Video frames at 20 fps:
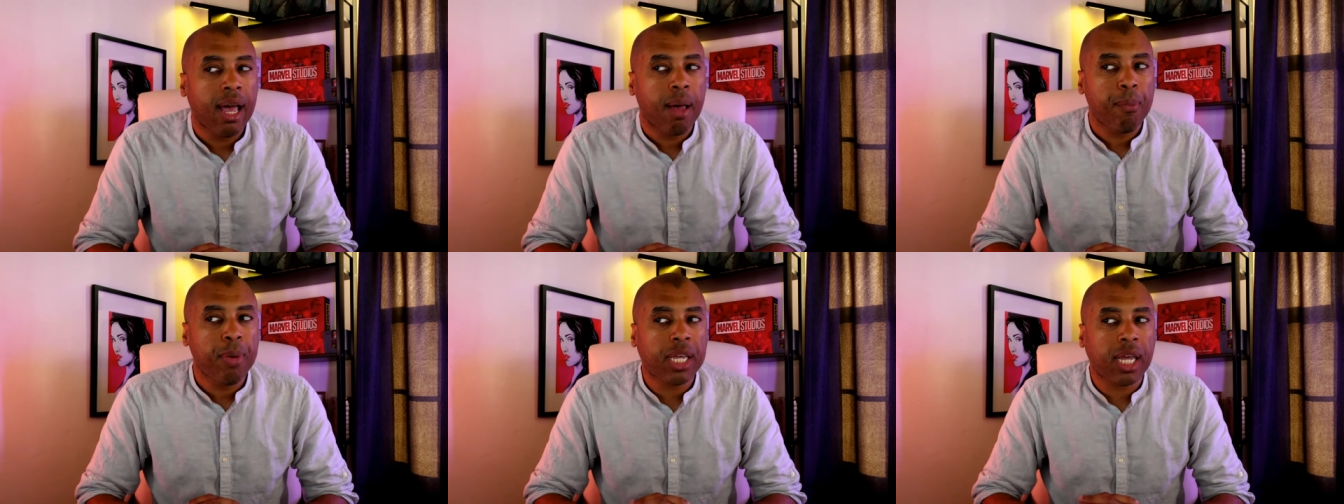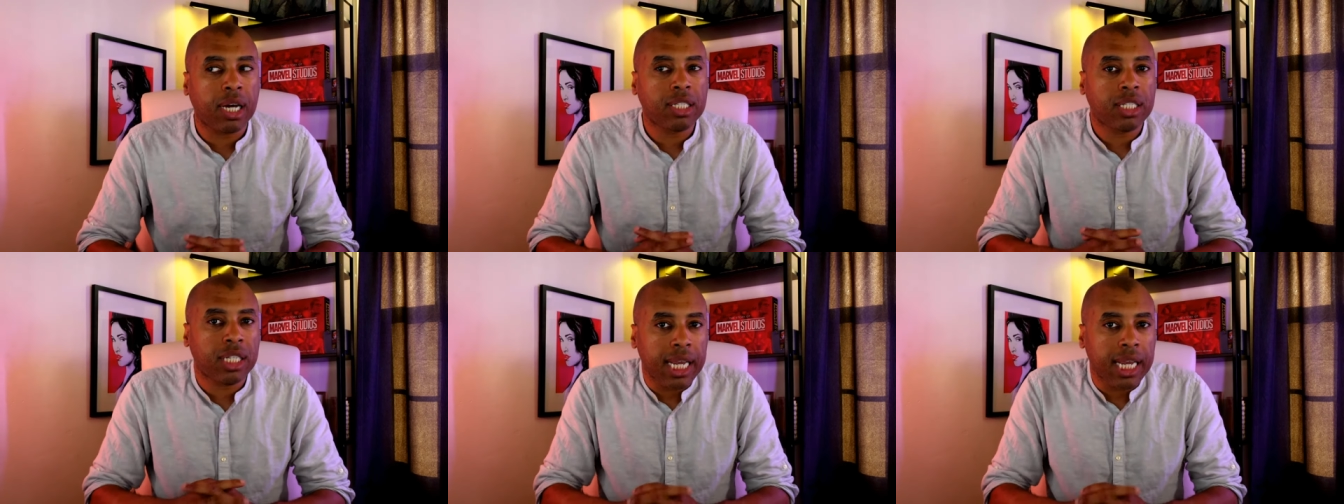
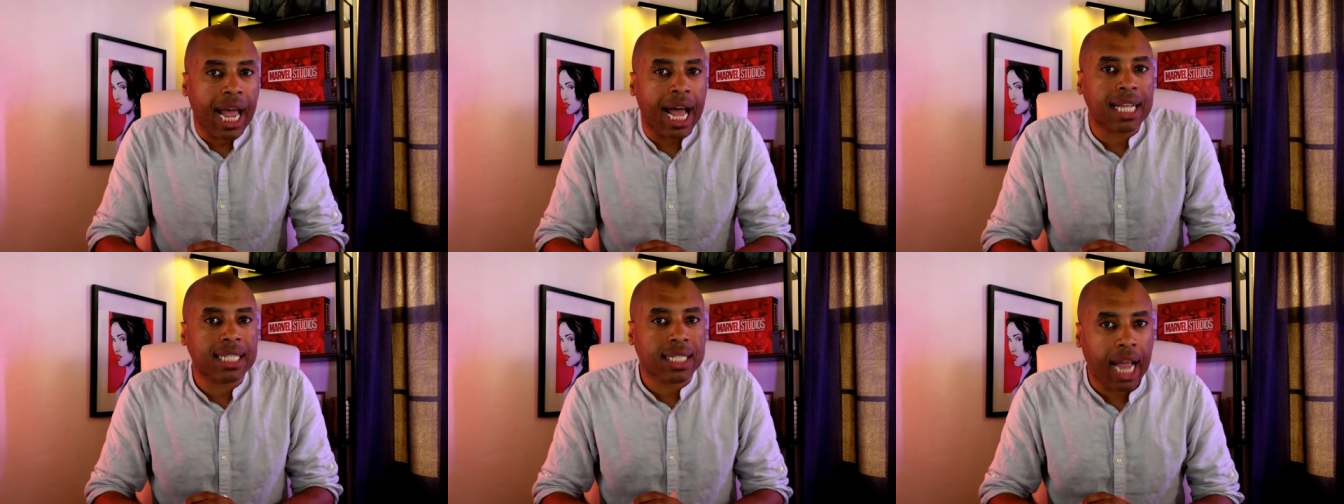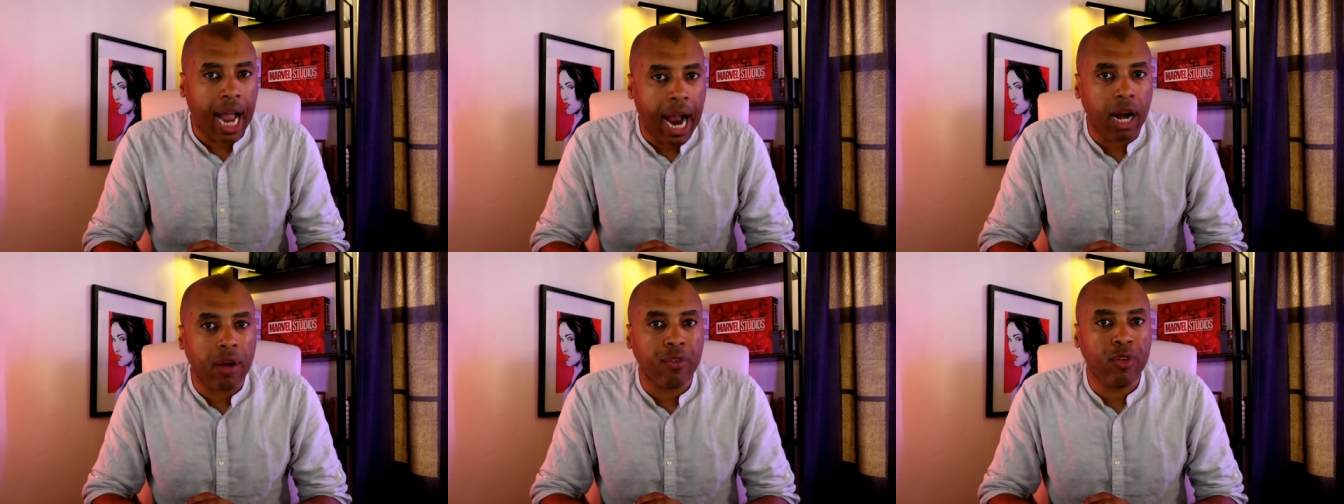because she got
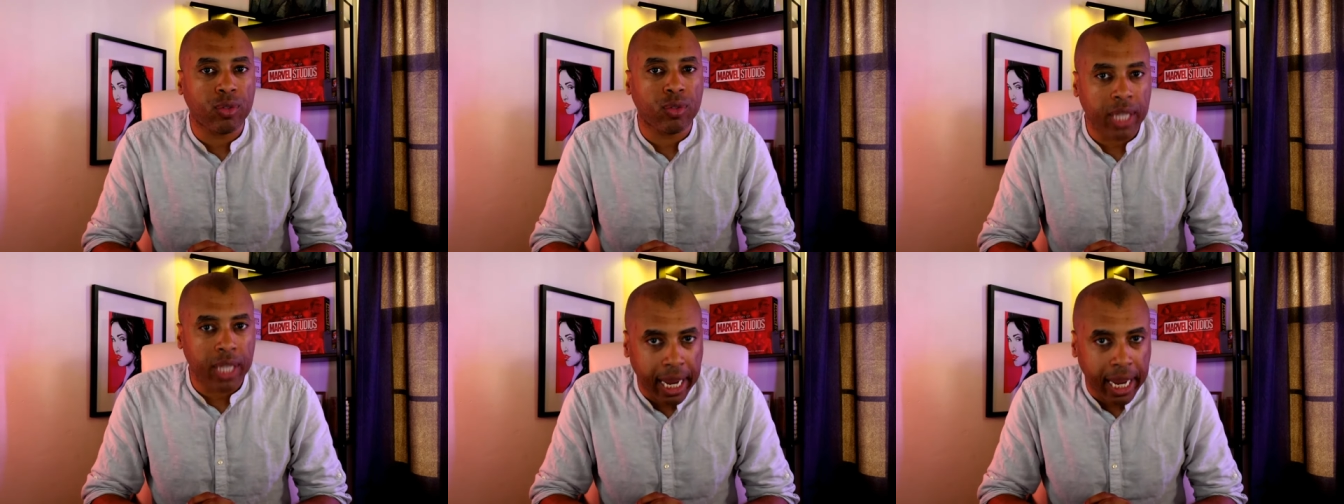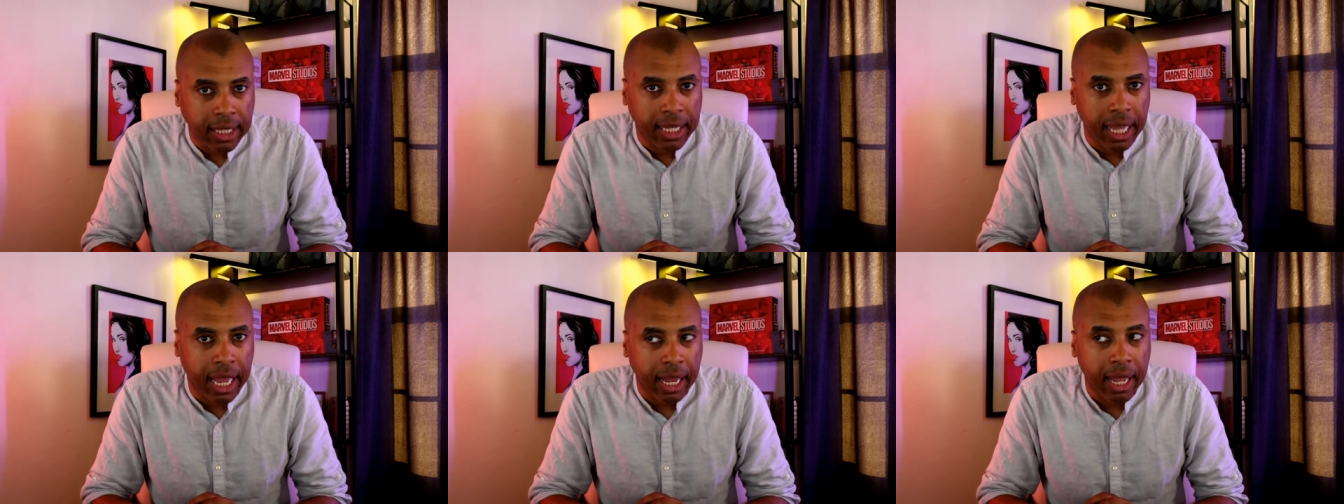tired of you
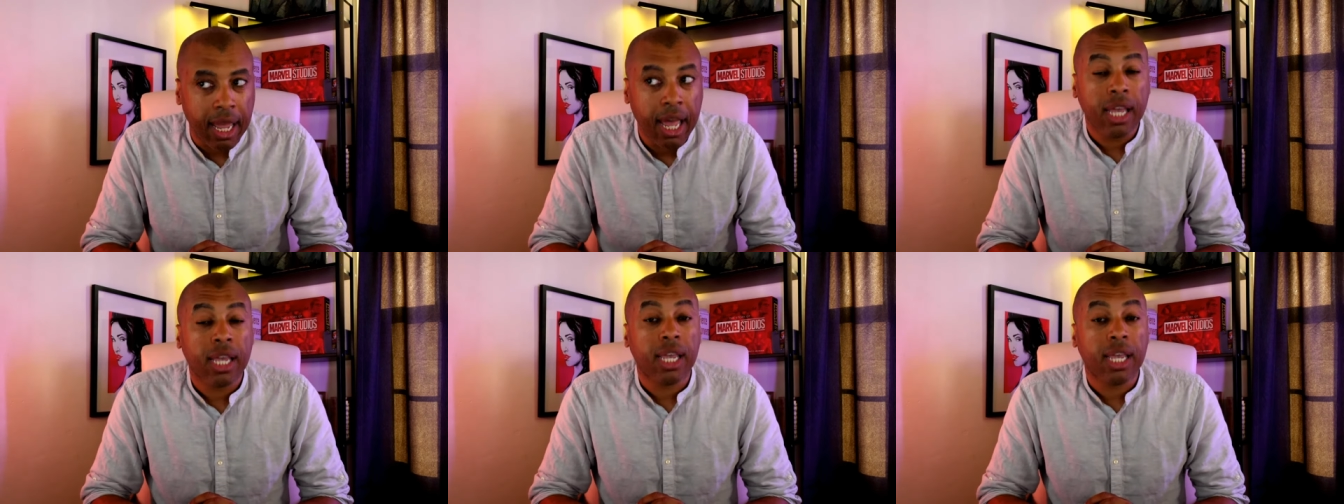texting.